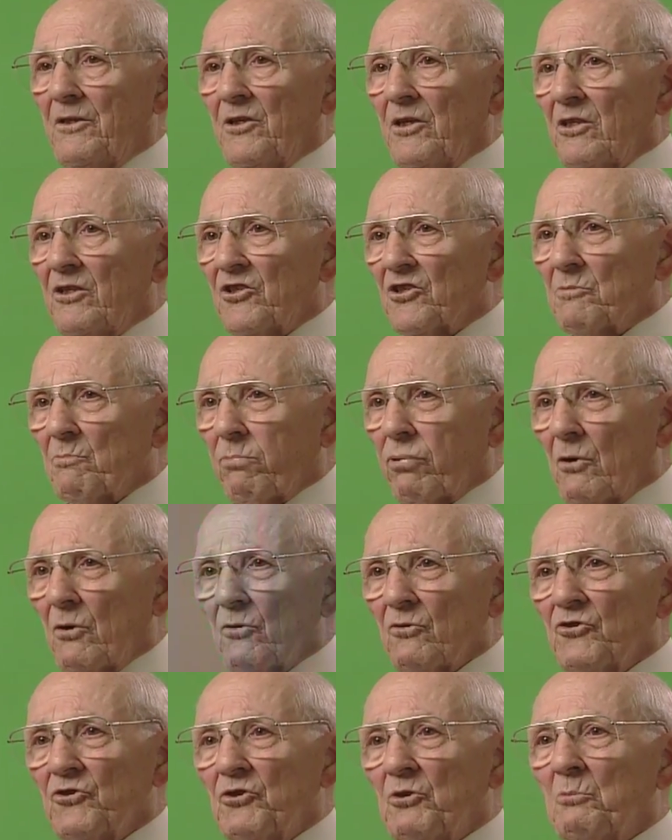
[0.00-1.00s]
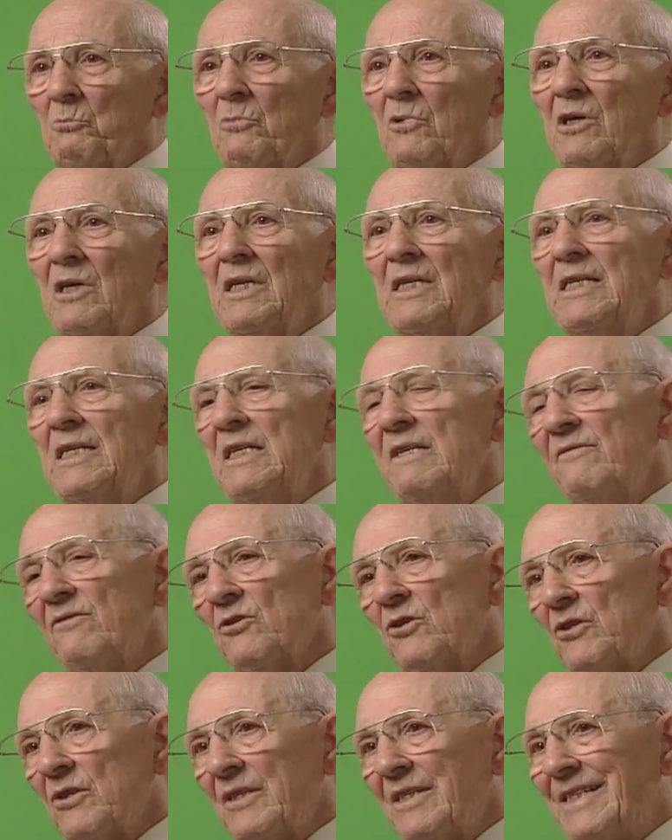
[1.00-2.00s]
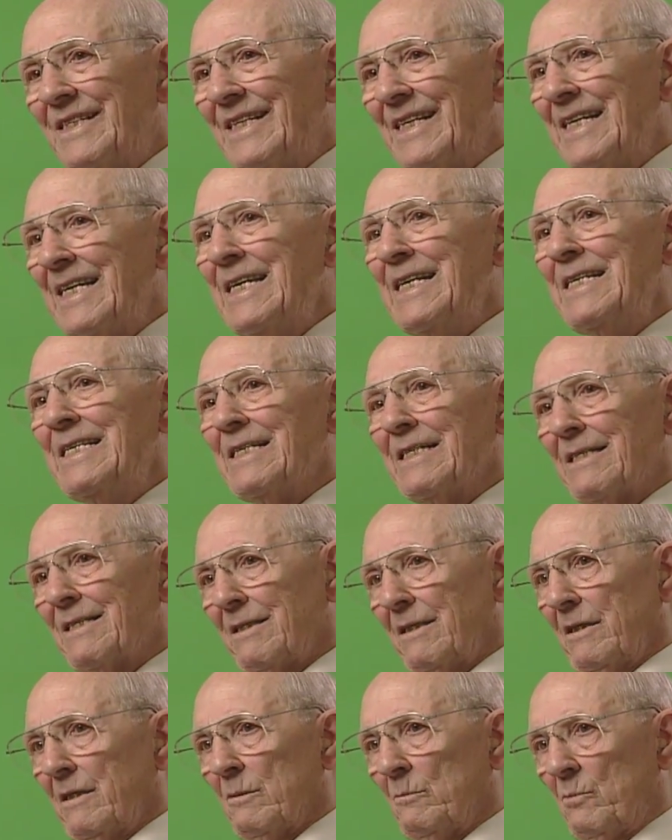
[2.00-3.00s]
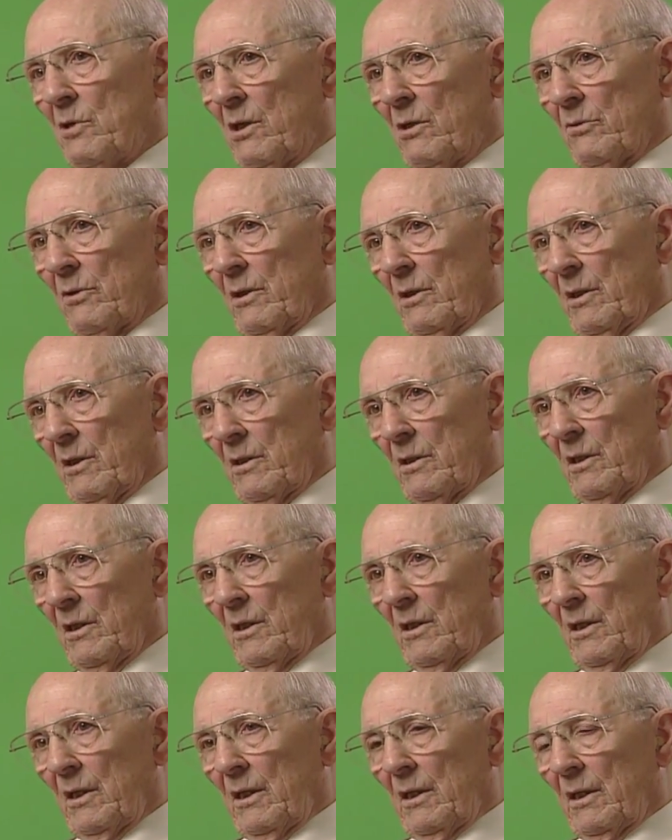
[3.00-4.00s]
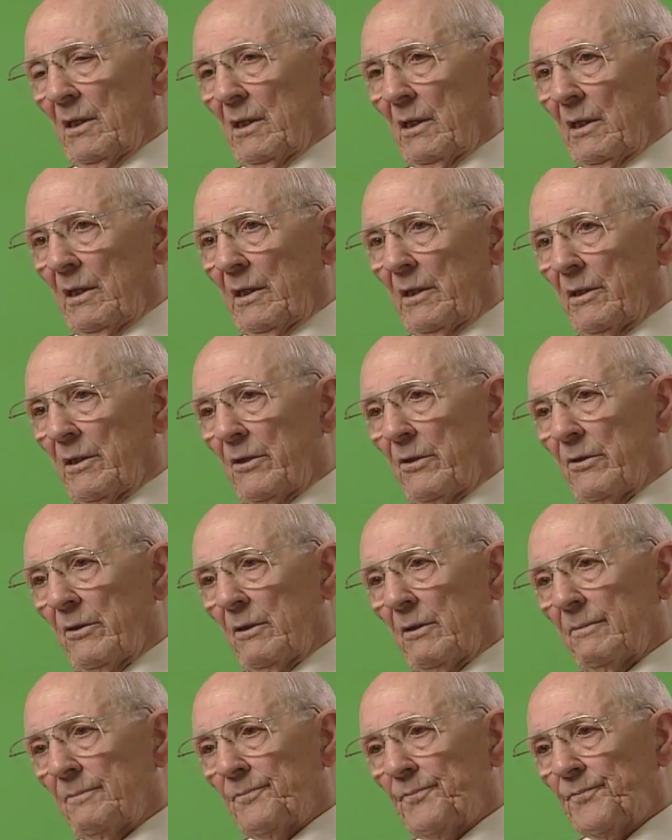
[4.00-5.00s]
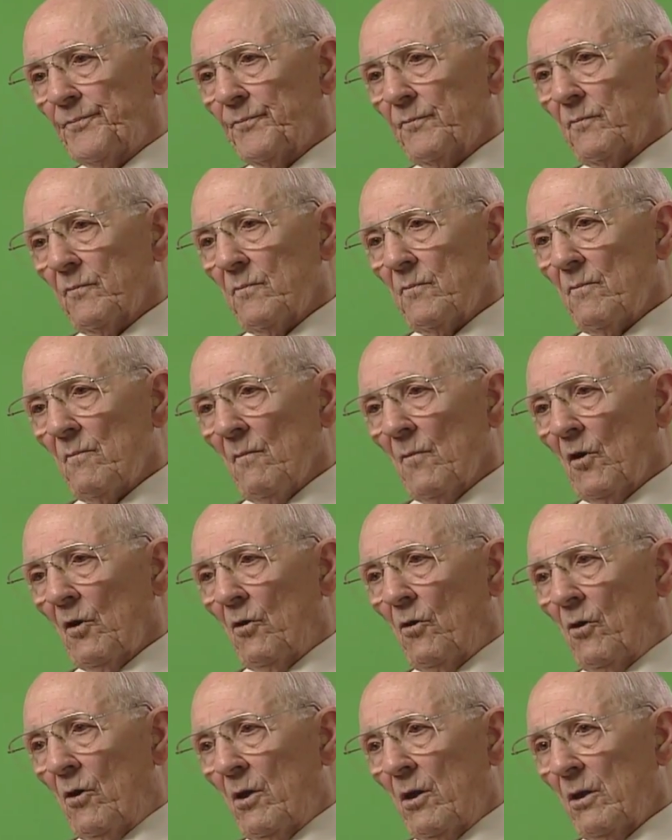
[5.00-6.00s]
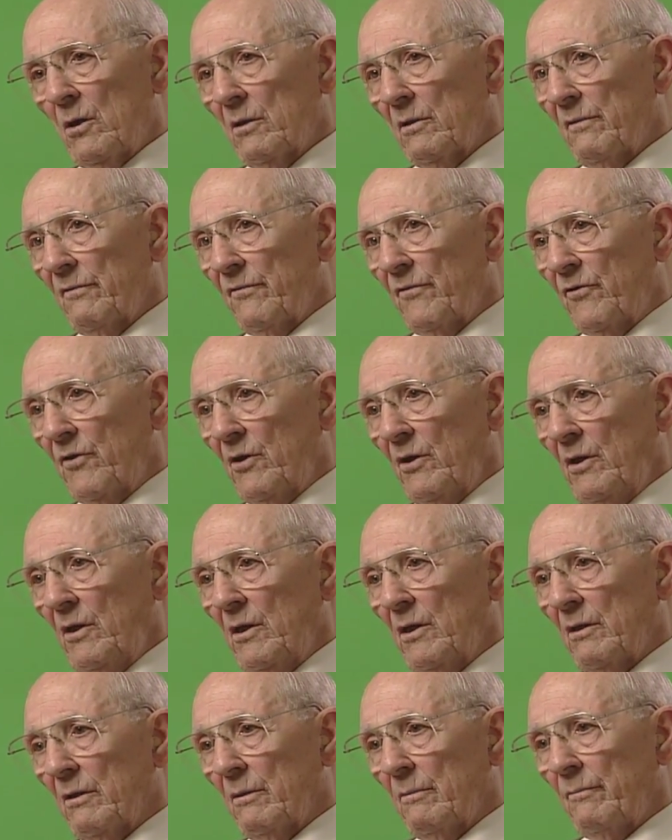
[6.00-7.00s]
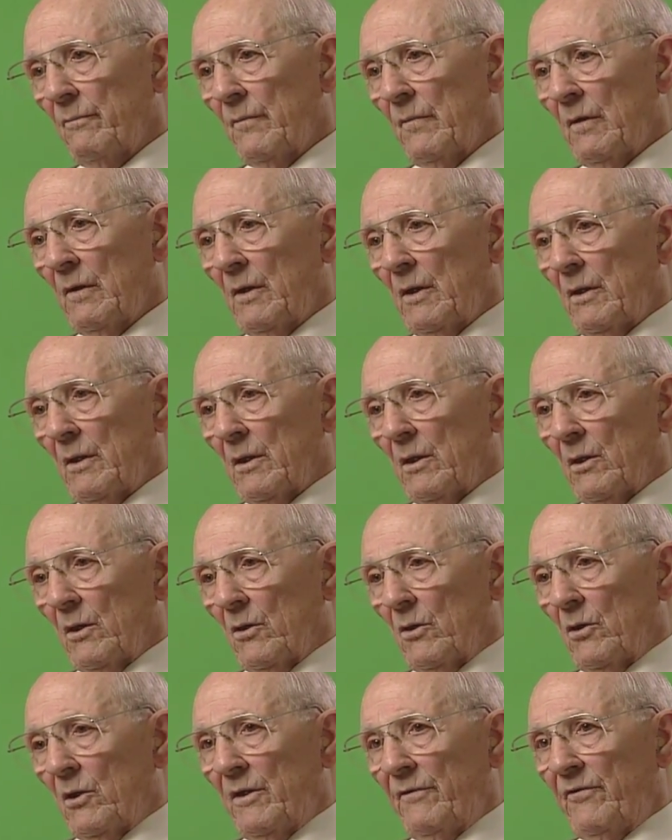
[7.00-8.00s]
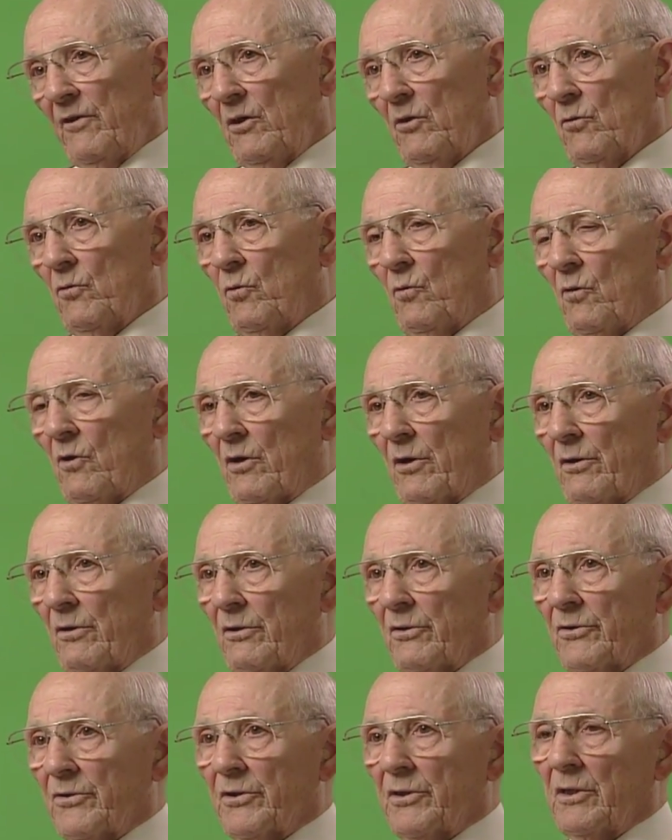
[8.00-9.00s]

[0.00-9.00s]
It just blows your mind even today to think about it. And all of the living quarters,